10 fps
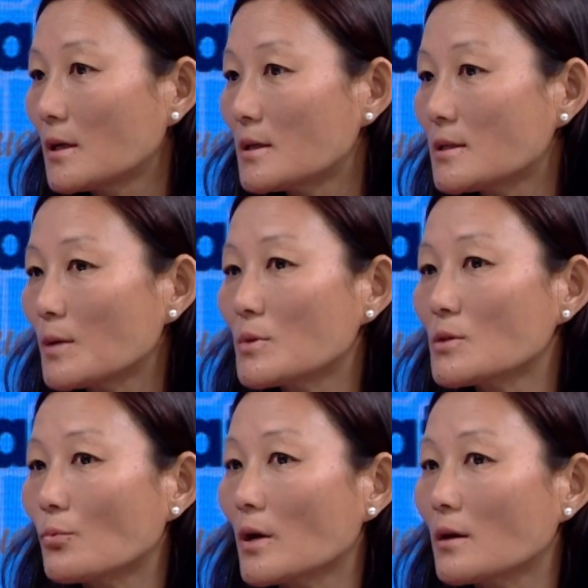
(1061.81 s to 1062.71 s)

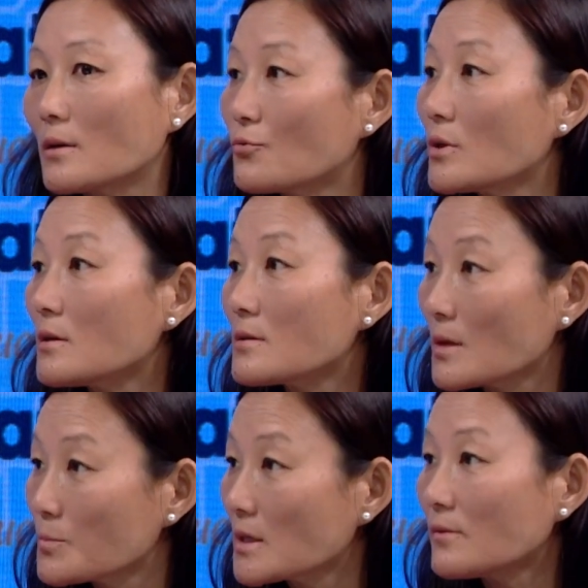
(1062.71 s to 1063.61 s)
eCMS where the traders
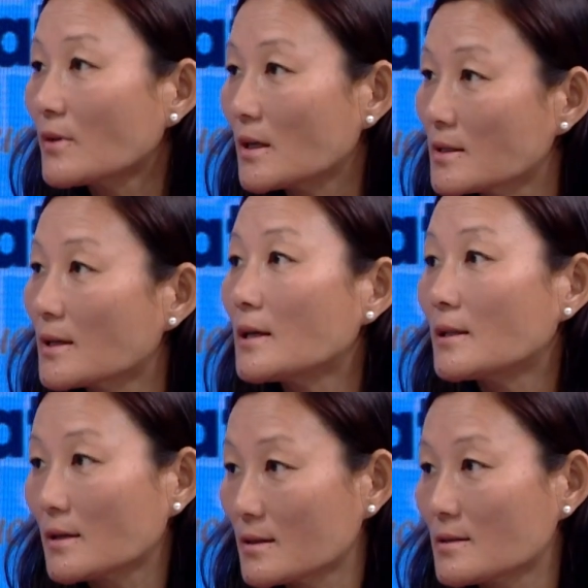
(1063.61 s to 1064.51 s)
themselves can declare
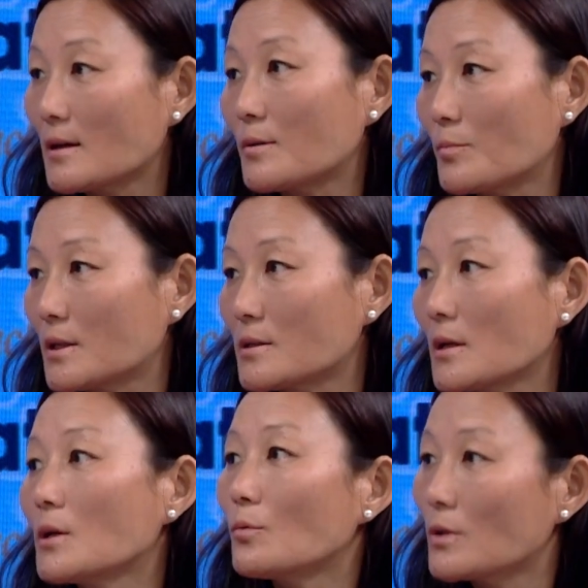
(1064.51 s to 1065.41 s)
their consignments
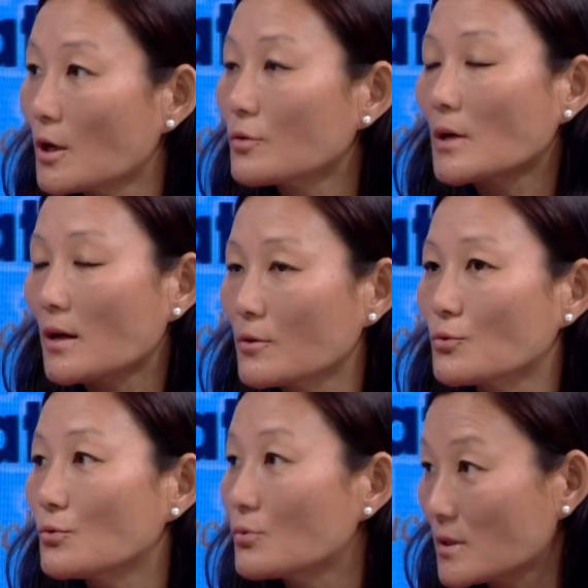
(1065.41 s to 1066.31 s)
without having
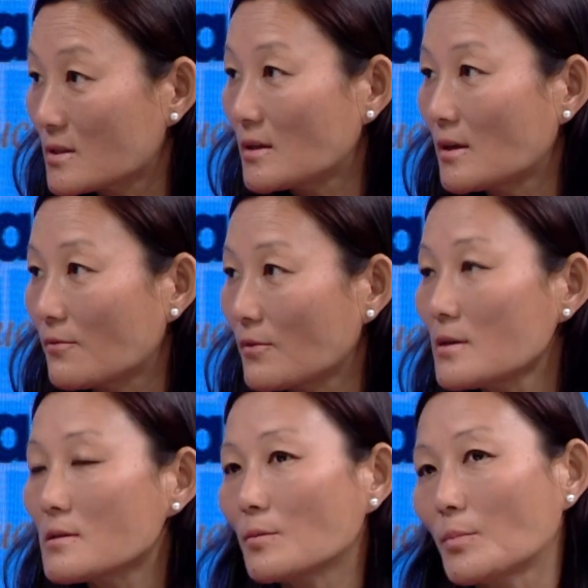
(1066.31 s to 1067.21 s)
to use the
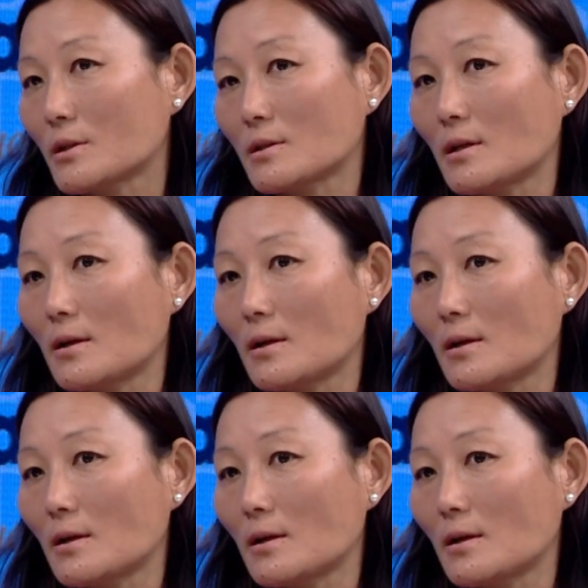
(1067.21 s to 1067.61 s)
CFS. But